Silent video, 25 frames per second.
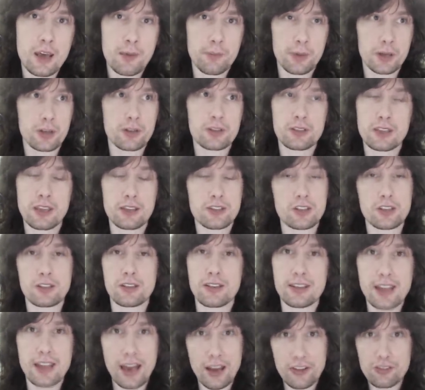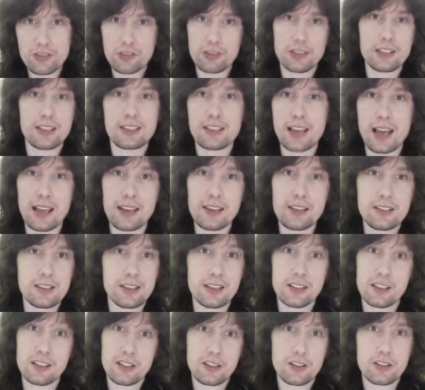because they're just naturally
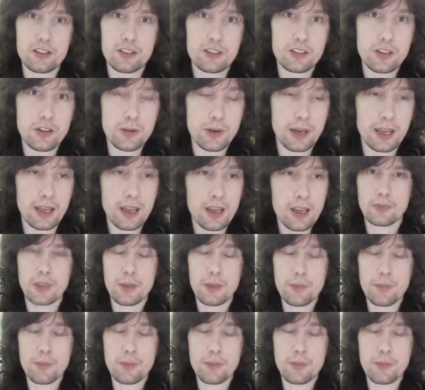talented and can do it.